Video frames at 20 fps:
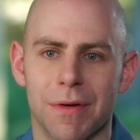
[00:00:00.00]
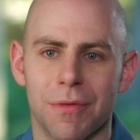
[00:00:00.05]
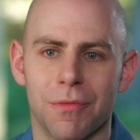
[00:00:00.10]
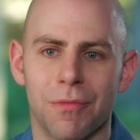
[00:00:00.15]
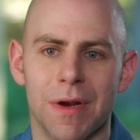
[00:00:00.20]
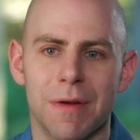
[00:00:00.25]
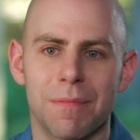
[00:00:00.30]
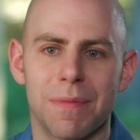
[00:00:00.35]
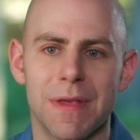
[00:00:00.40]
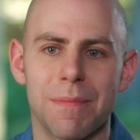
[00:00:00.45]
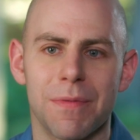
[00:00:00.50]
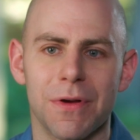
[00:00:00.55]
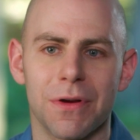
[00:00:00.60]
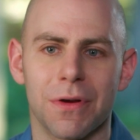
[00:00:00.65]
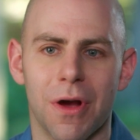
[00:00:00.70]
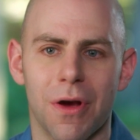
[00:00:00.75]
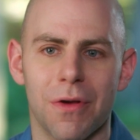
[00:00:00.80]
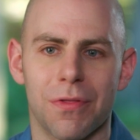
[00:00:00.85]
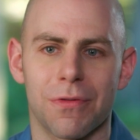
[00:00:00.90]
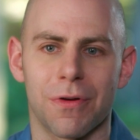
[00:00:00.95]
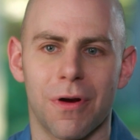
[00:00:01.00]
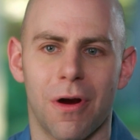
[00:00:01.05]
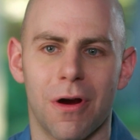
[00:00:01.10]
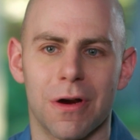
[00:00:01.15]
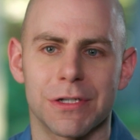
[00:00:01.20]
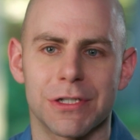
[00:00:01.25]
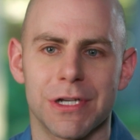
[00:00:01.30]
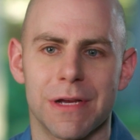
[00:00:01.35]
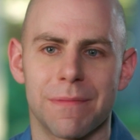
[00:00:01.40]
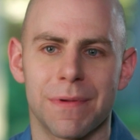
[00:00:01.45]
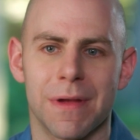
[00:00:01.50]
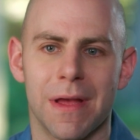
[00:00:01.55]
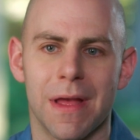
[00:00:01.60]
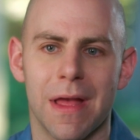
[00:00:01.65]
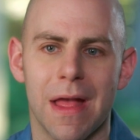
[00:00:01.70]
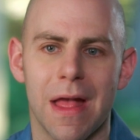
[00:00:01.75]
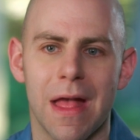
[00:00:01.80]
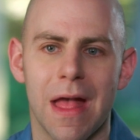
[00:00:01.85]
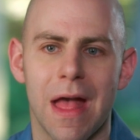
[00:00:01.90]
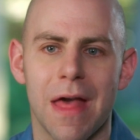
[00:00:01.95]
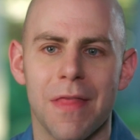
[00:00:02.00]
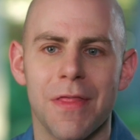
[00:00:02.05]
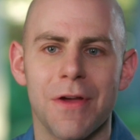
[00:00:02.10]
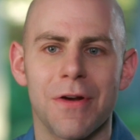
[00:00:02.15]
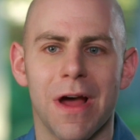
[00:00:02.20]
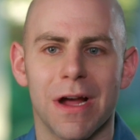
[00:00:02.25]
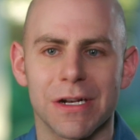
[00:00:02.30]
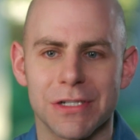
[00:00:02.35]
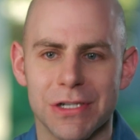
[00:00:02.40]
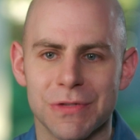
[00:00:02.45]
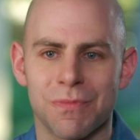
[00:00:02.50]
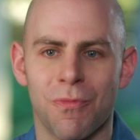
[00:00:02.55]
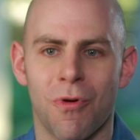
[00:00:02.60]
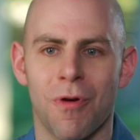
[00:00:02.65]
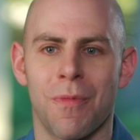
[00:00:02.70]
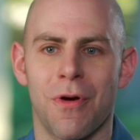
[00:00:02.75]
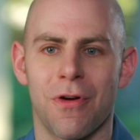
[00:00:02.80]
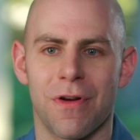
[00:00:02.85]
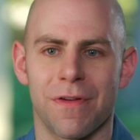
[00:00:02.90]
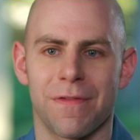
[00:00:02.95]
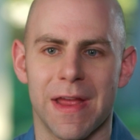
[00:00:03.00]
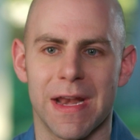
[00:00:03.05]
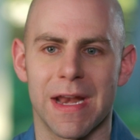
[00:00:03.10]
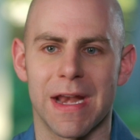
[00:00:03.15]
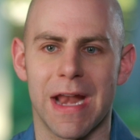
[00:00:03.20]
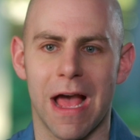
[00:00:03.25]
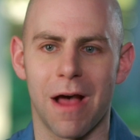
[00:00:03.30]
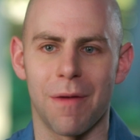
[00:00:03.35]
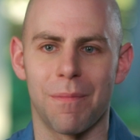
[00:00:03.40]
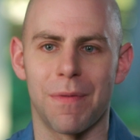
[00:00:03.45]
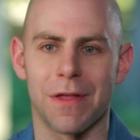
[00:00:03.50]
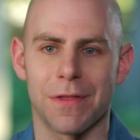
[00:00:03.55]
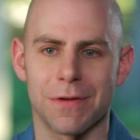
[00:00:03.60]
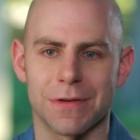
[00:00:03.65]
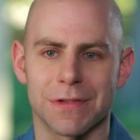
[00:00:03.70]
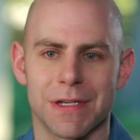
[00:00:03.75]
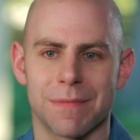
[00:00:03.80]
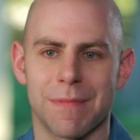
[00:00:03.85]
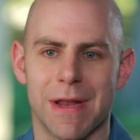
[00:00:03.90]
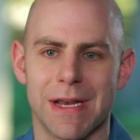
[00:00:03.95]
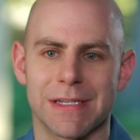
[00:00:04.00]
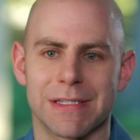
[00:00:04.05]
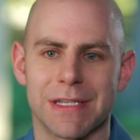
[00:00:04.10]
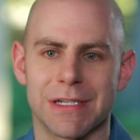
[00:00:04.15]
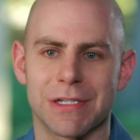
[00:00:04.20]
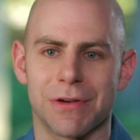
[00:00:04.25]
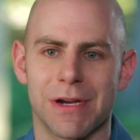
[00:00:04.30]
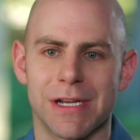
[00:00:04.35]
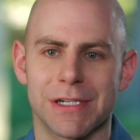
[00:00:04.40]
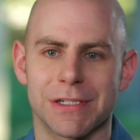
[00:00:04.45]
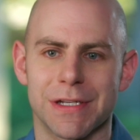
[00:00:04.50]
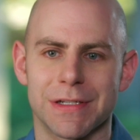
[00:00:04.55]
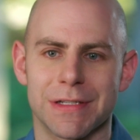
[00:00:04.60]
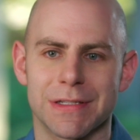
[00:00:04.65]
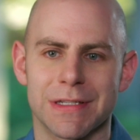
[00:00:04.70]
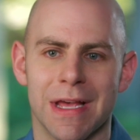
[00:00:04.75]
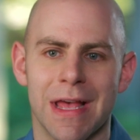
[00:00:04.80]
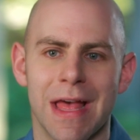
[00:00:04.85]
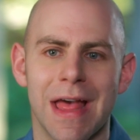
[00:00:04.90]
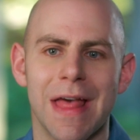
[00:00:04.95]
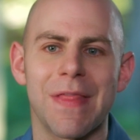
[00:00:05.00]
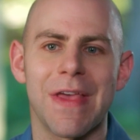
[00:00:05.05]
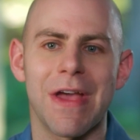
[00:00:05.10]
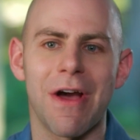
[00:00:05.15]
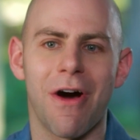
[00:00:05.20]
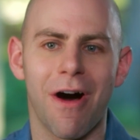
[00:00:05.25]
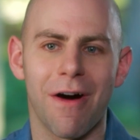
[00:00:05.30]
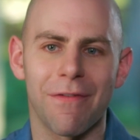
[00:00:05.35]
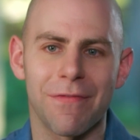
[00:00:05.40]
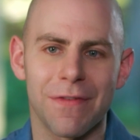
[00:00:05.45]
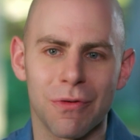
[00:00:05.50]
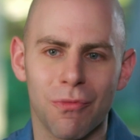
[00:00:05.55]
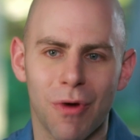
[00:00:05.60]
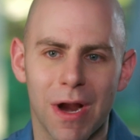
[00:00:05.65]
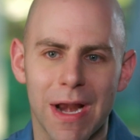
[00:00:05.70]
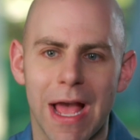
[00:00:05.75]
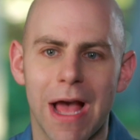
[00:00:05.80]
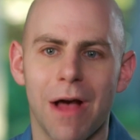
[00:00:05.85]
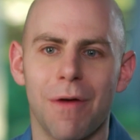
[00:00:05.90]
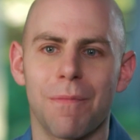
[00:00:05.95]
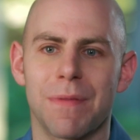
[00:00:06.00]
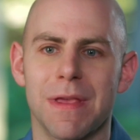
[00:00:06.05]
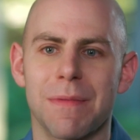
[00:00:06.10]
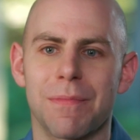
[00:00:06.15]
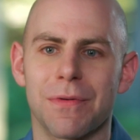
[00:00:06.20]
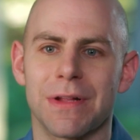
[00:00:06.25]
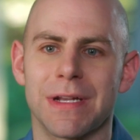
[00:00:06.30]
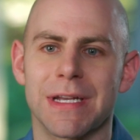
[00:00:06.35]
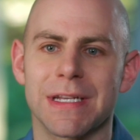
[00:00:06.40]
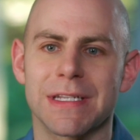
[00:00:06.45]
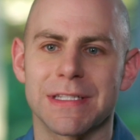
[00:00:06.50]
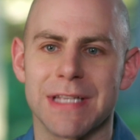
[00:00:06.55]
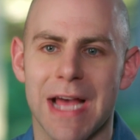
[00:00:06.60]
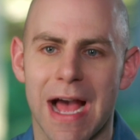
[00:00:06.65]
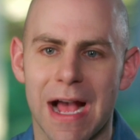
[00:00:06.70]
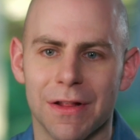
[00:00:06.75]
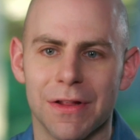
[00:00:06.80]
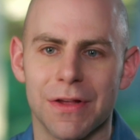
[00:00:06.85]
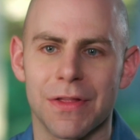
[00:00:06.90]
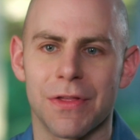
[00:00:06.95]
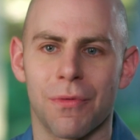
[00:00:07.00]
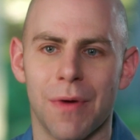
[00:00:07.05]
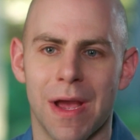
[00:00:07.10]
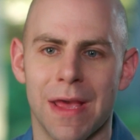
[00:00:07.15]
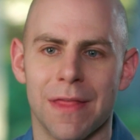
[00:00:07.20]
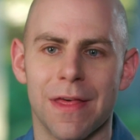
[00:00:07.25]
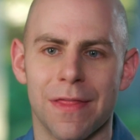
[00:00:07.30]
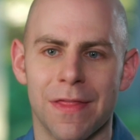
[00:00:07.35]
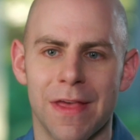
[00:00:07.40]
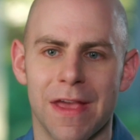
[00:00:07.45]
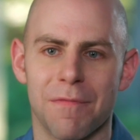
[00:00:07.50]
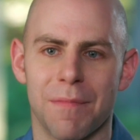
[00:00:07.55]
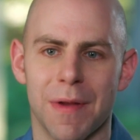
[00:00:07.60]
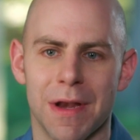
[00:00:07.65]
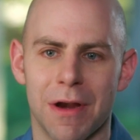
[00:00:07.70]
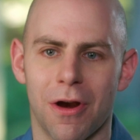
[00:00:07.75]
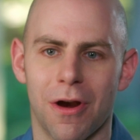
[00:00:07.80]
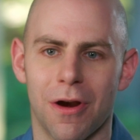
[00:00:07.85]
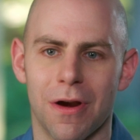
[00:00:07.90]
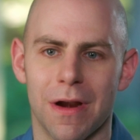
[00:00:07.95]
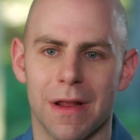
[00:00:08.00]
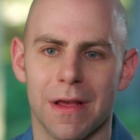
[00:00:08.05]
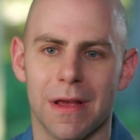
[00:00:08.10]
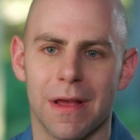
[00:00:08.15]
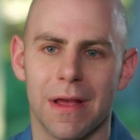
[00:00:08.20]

When people go through hardship, they're not just more motivated to help others in many situations. They often want to help people in exactly the way that they've been hurt.